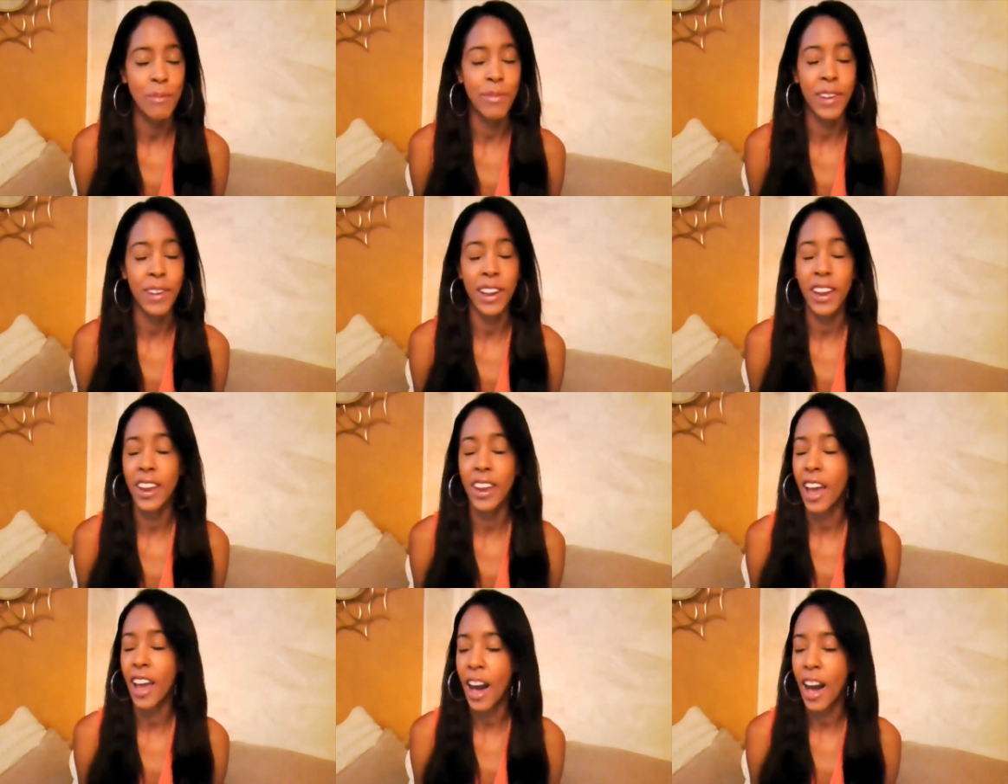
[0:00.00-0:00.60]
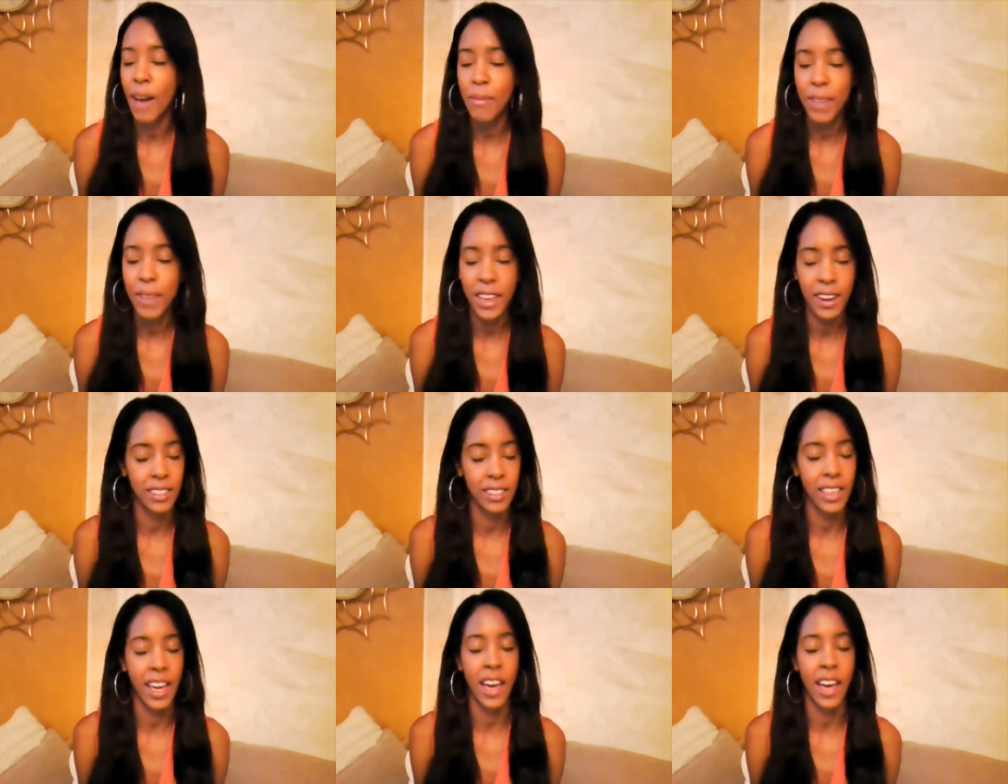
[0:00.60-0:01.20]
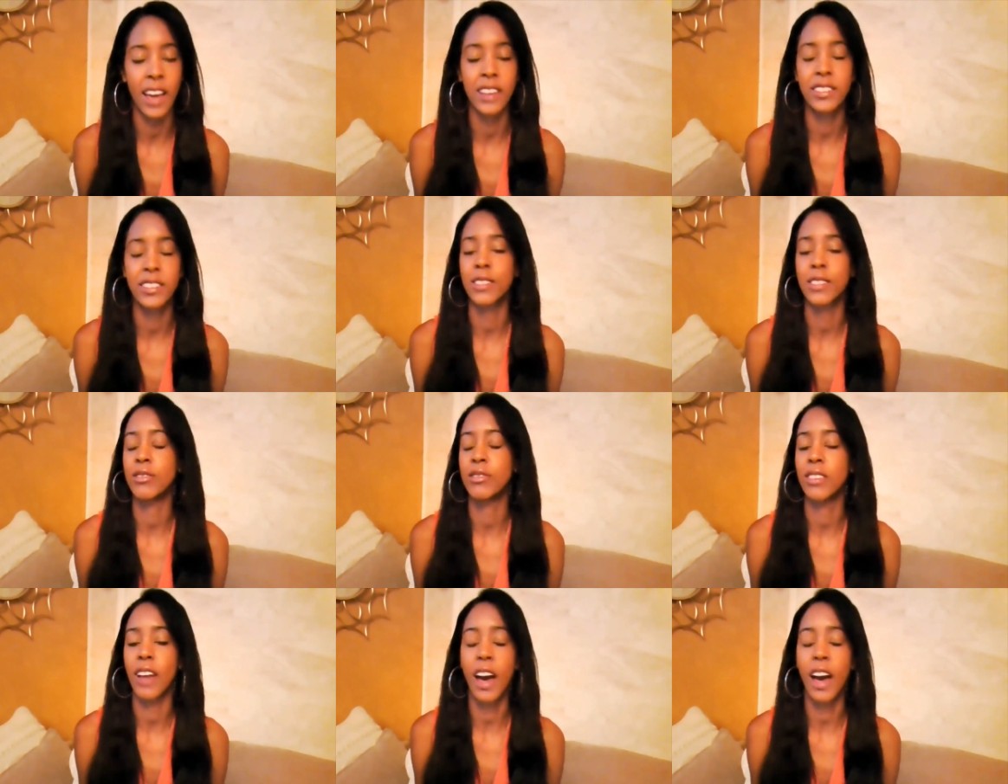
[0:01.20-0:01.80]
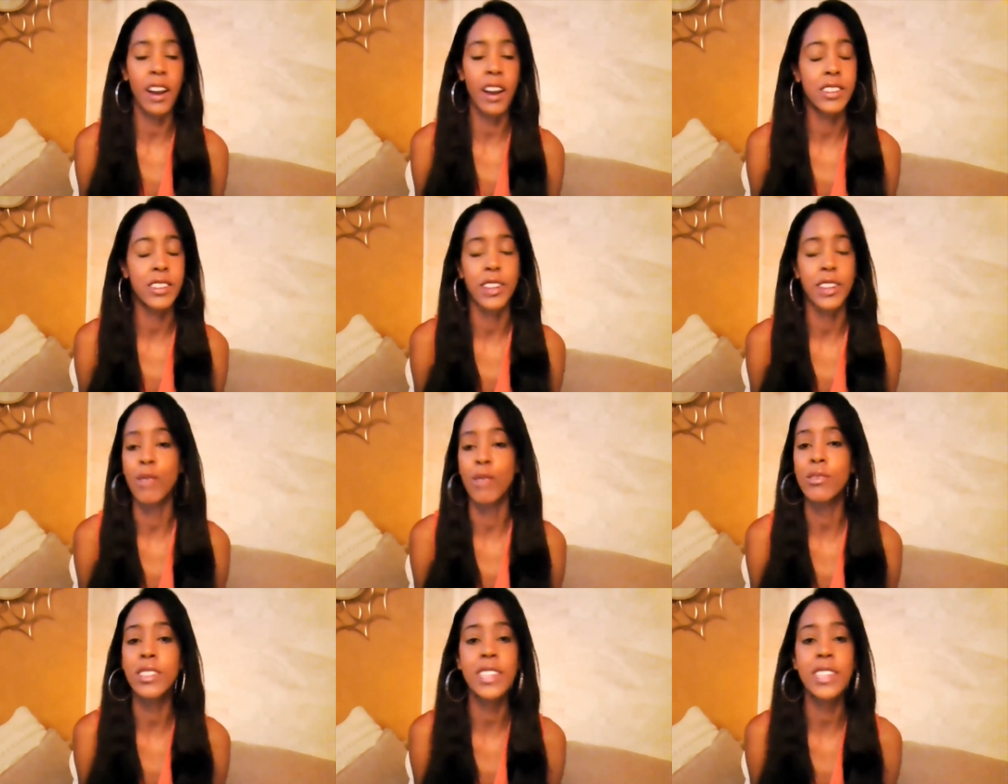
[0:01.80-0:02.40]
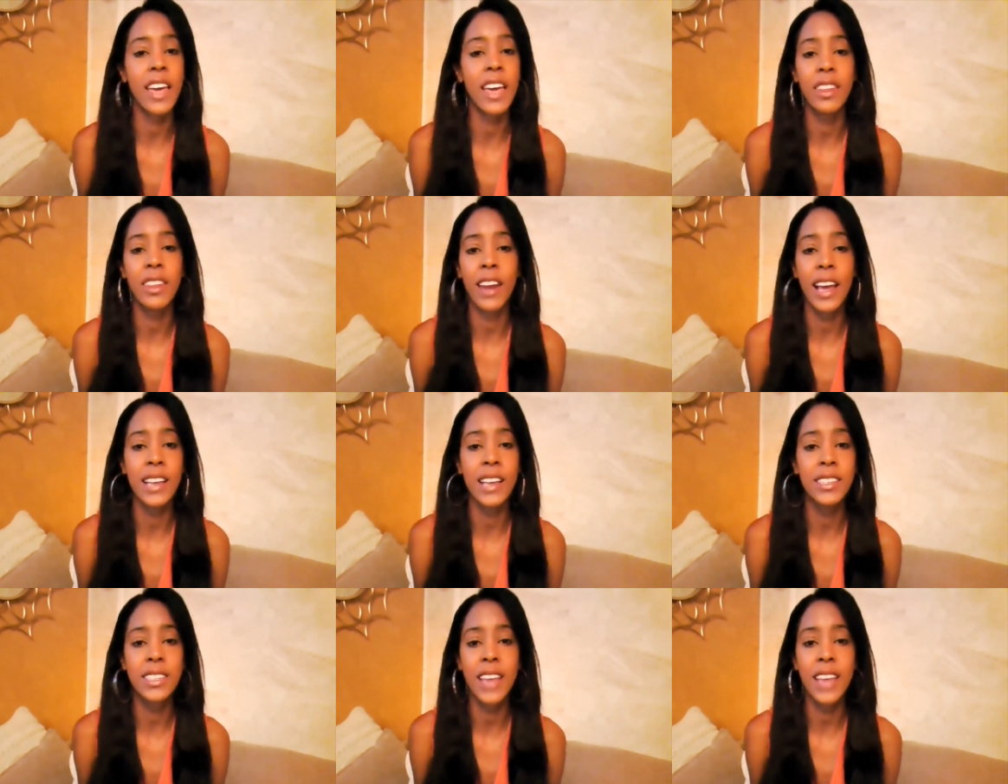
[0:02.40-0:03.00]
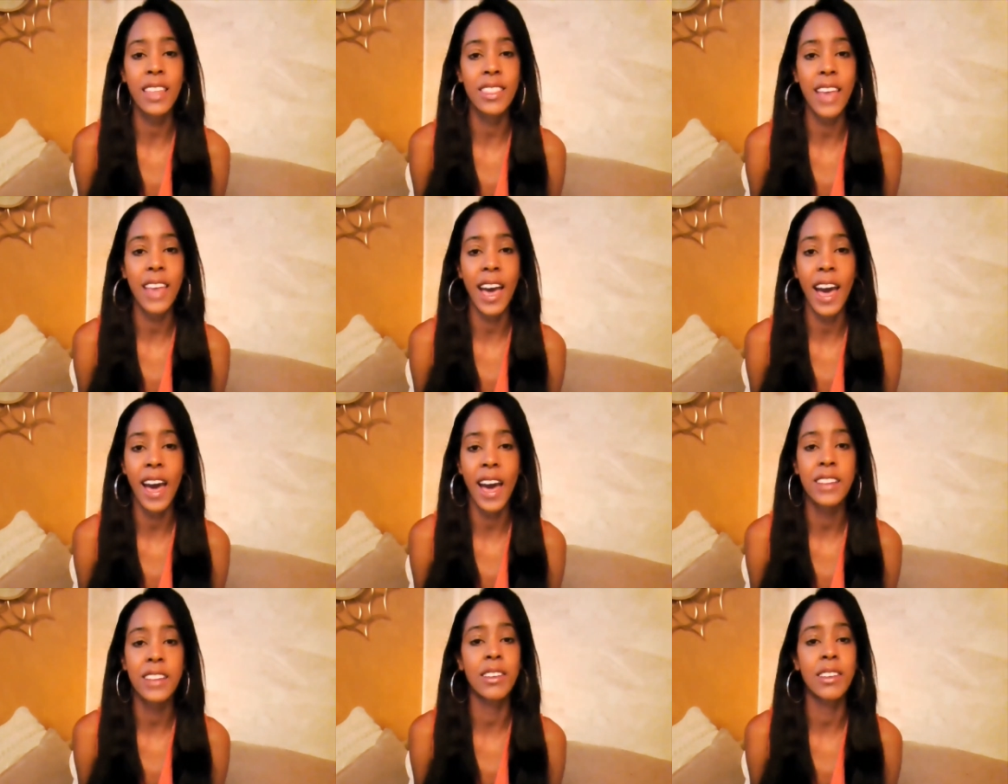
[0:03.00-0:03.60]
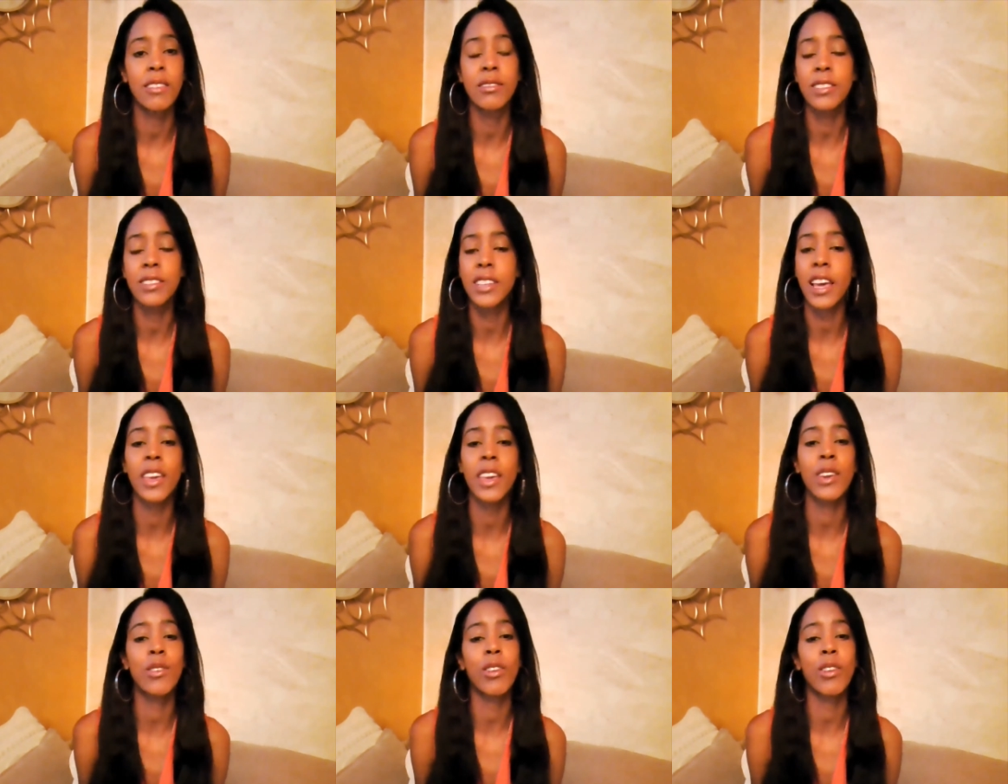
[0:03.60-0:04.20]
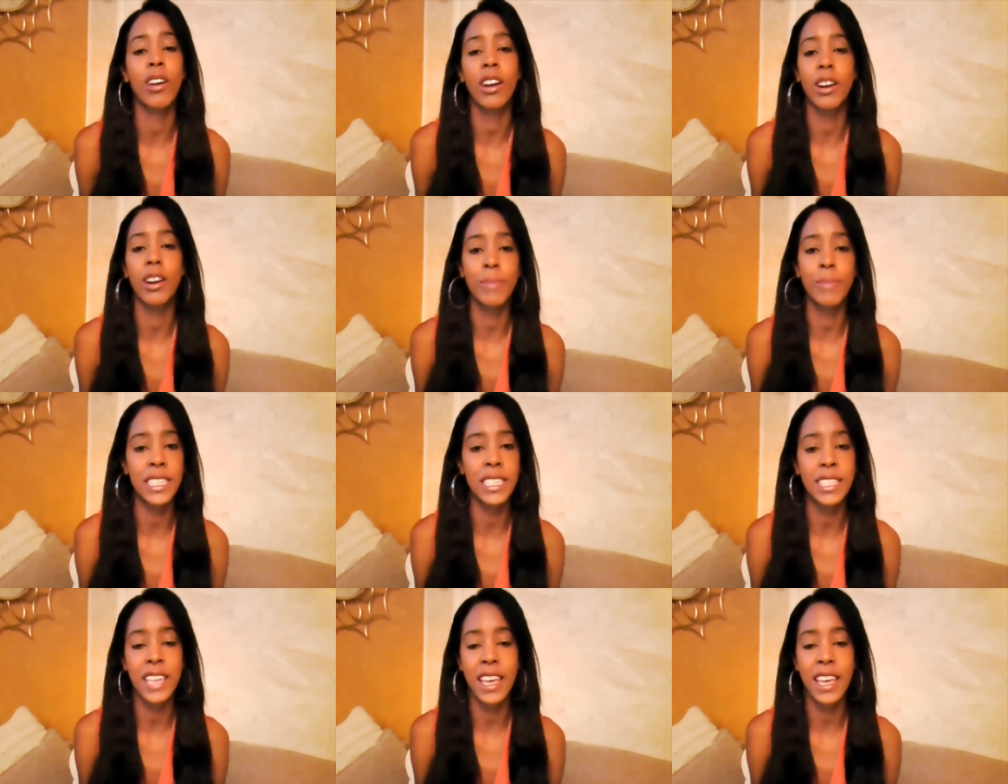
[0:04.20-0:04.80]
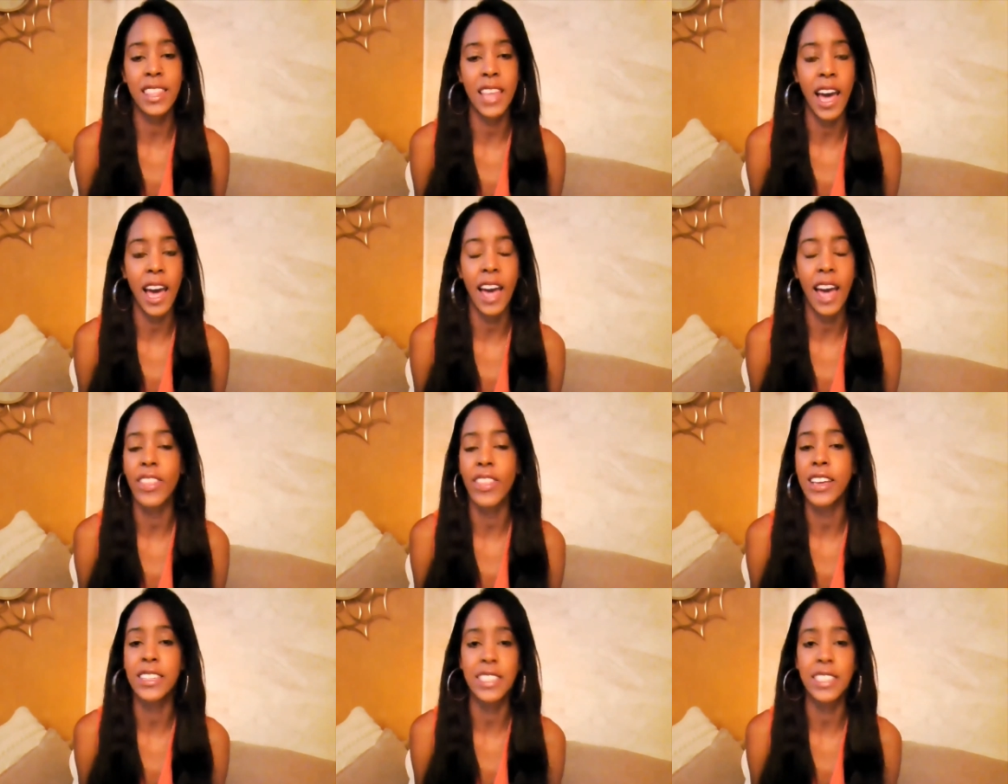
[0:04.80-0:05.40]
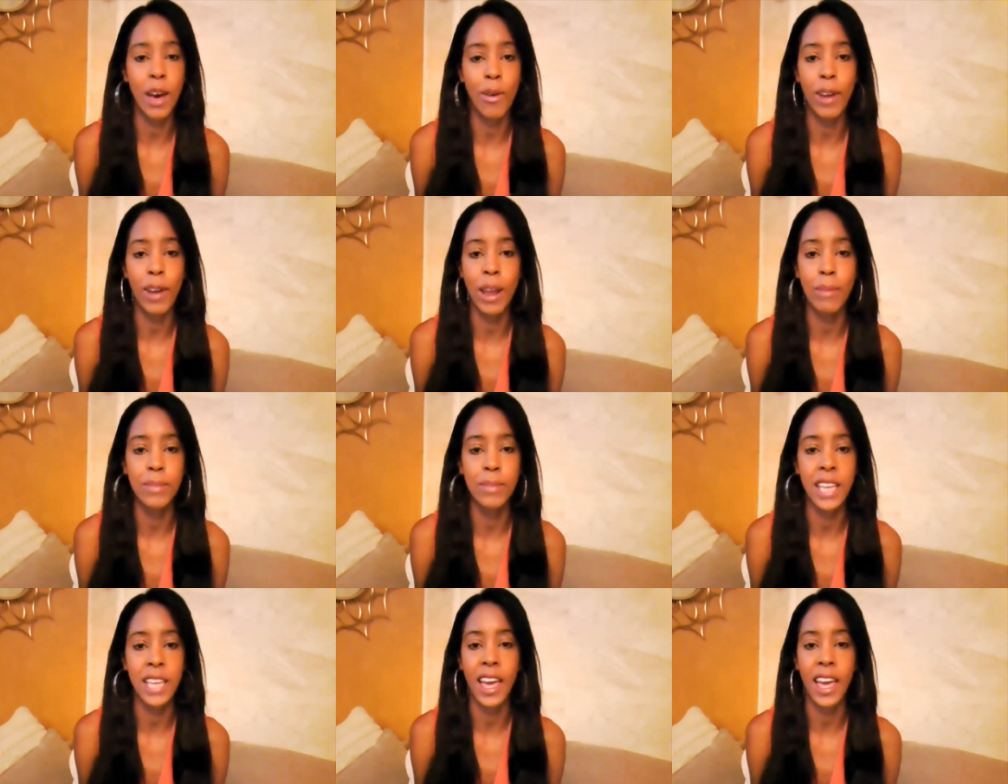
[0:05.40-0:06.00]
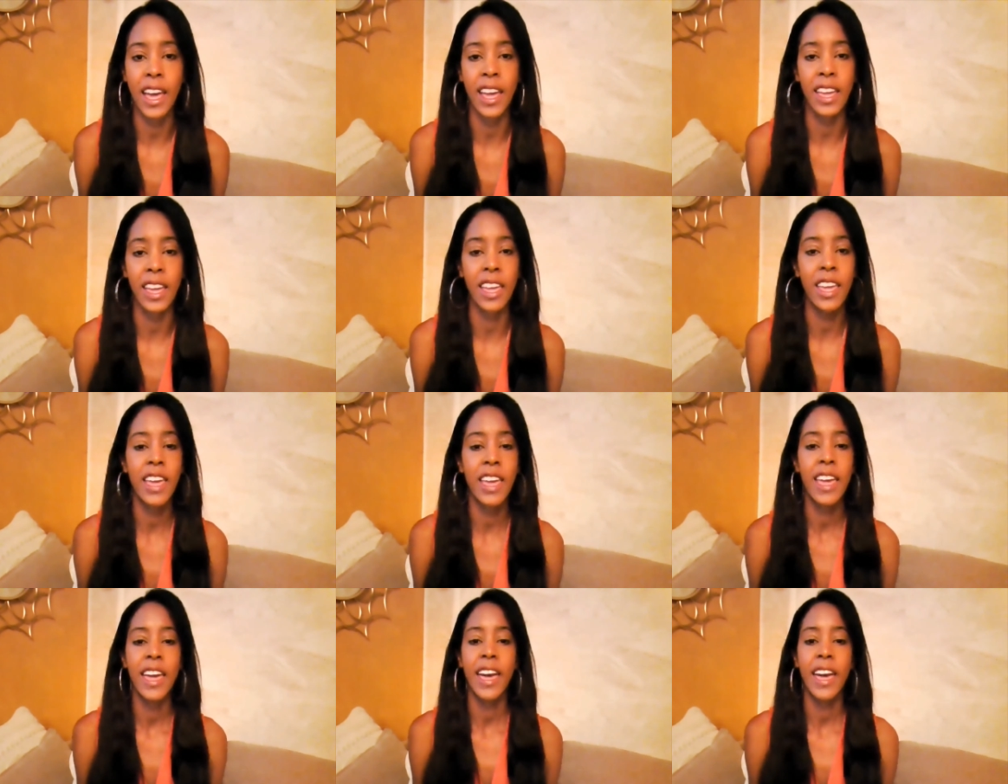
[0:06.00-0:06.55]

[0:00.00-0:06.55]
I'm not meaning that. So don't say that I said that. Don't say you heard me say that. That's not what I'm saying.